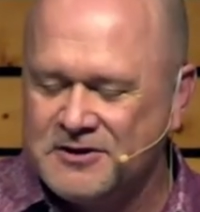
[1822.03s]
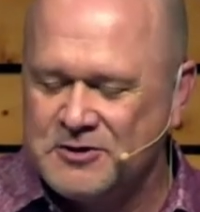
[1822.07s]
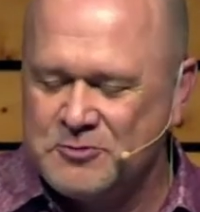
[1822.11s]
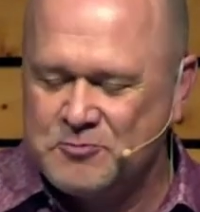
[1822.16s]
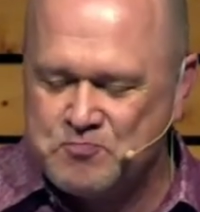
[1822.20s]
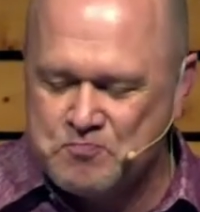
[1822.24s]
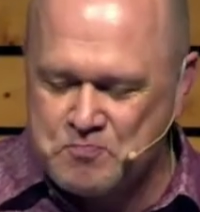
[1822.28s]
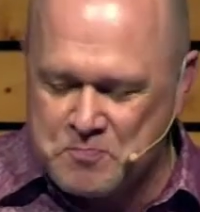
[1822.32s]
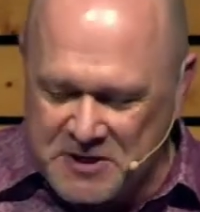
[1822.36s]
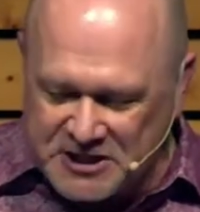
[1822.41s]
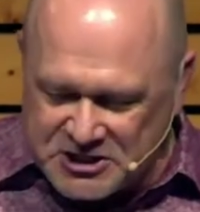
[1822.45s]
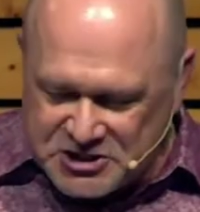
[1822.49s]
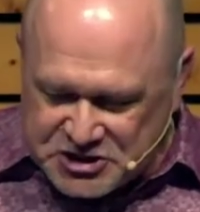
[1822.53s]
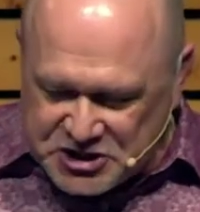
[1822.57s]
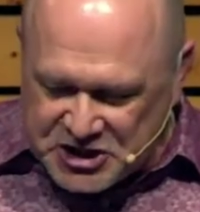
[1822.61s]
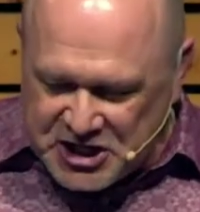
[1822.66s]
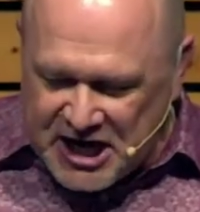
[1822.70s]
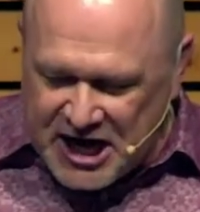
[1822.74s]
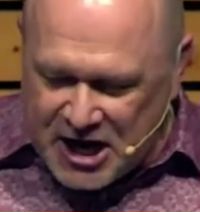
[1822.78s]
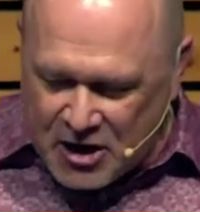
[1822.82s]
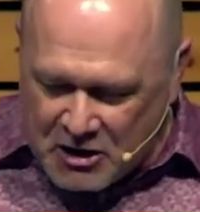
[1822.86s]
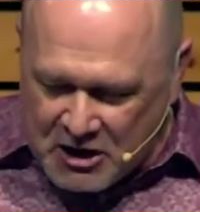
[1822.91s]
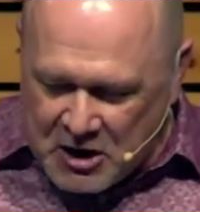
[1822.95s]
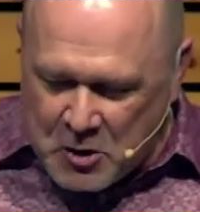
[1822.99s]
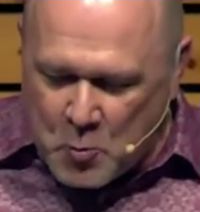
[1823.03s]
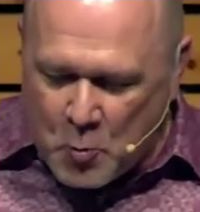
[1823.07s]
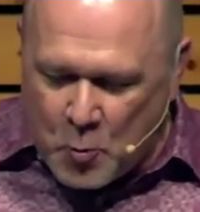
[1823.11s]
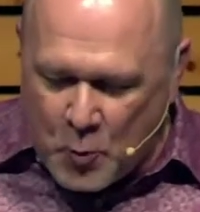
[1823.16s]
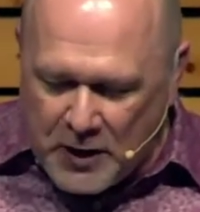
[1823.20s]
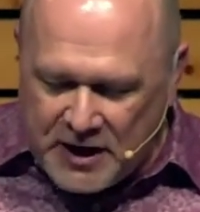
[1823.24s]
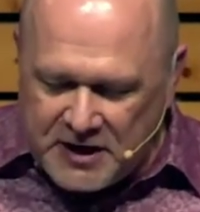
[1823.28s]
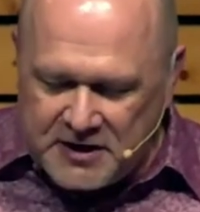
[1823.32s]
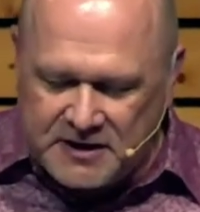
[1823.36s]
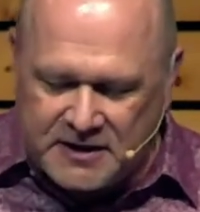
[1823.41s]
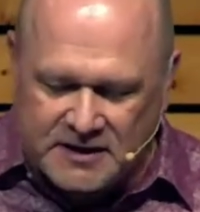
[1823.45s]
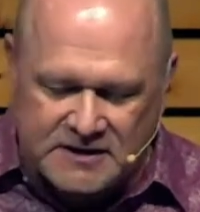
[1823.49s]
Missionary
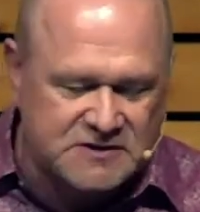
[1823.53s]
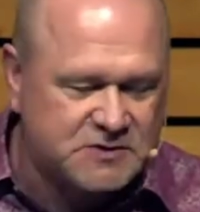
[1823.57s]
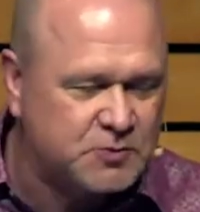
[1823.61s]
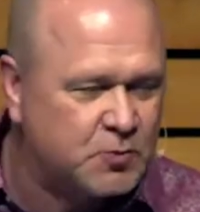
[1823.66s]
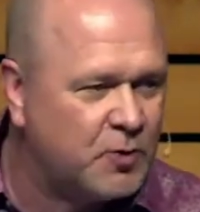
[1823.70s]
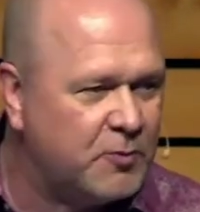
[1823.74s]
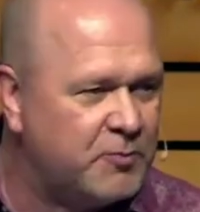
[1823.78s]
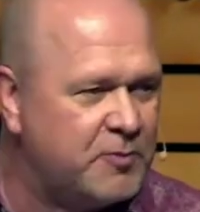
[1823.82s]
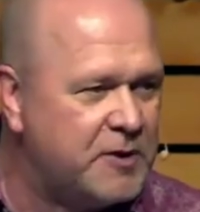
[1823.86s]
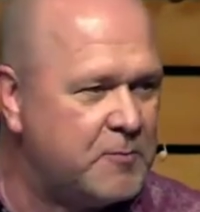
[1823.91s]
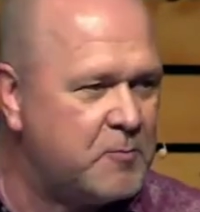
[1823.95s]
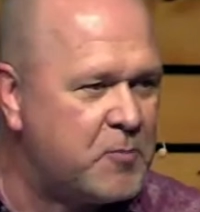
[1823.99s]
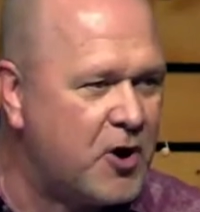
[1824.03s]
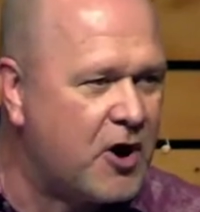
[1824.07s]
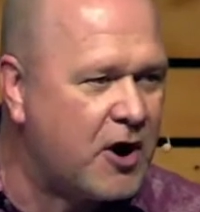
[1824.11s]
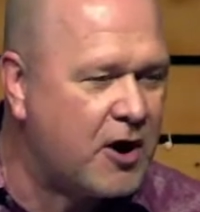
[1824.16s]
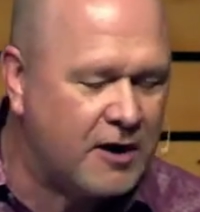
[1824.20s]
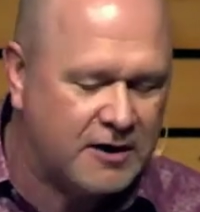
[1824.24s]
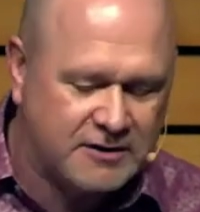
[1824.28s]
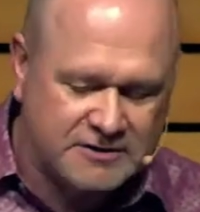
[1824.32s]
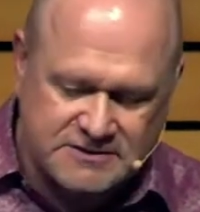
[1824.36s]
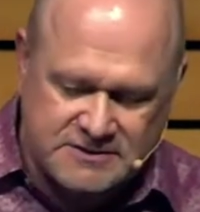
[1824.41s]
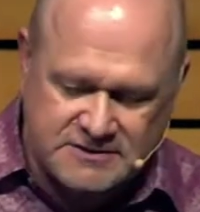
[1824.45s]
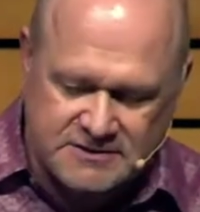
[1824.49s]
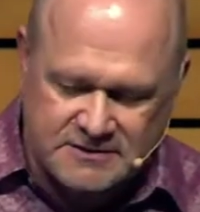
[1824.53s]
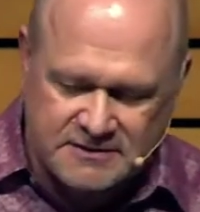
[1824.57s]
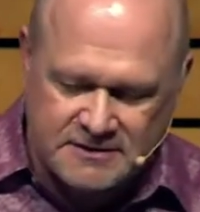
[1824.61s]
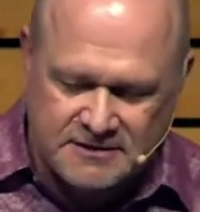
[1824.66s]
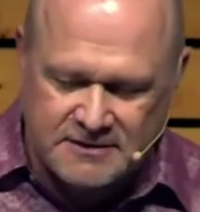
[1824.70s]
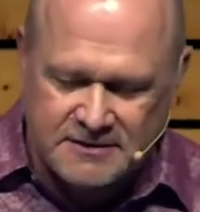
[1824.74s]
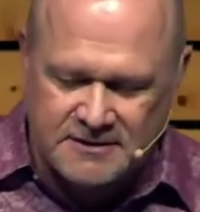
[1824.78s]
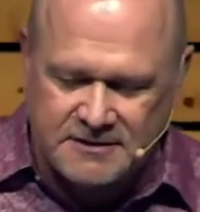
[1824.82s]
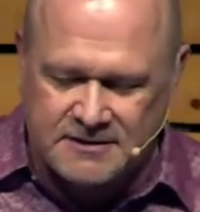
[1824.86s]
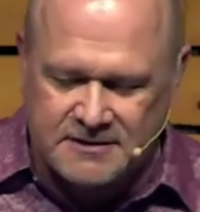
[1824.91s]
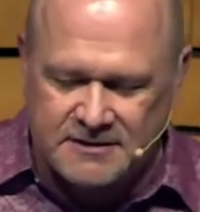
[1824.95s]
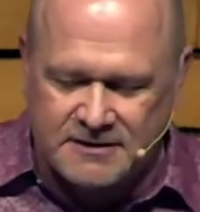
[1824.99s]
witness will be part
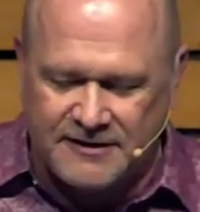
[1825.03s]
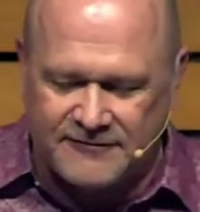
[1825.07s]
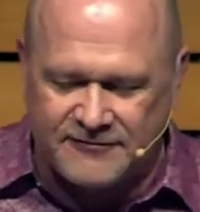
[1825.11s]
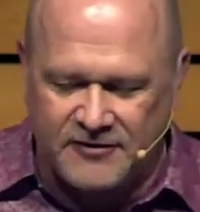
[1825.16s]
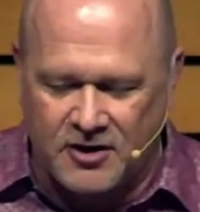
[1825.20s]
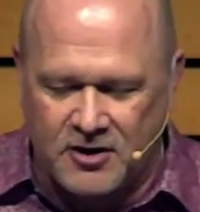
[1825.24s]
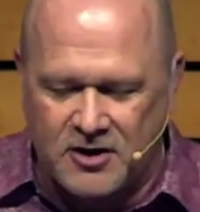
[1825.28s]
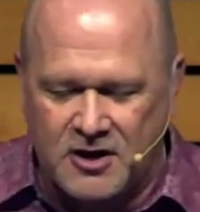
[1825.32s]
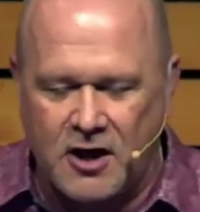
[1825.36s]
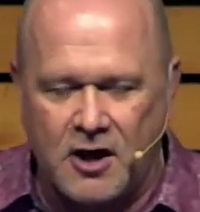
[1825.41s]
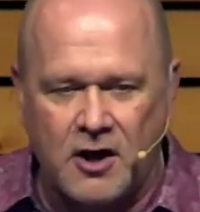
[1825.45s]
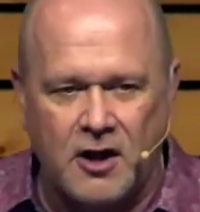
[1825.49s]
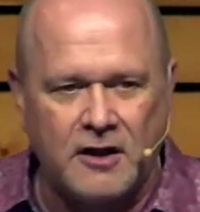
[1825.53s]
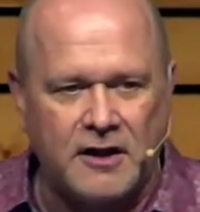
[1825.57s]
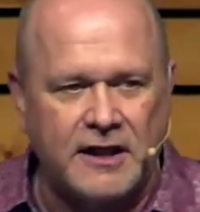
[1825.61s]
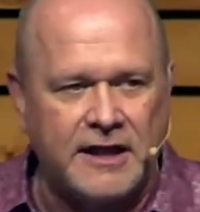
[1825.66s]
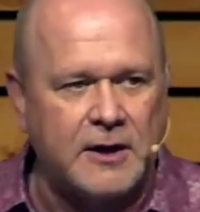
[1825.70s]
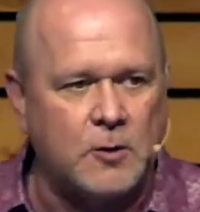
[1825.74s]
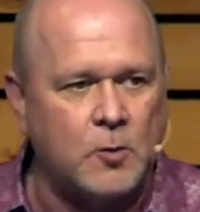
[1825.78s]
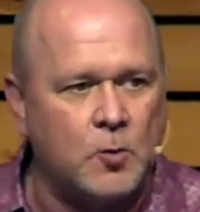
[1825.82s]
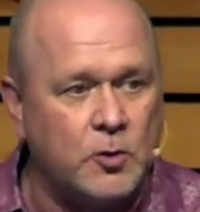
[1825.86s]
of our calling.